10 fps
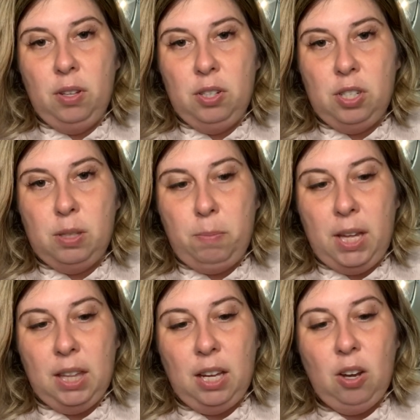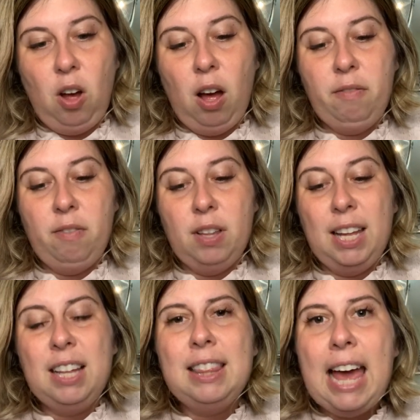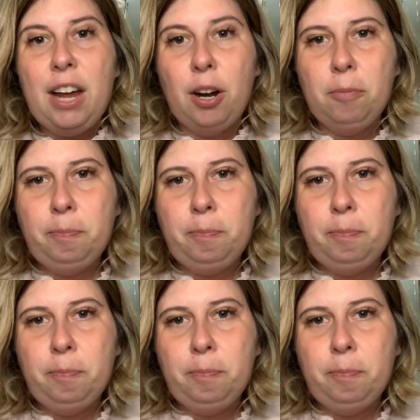just peeling it off, like a layer.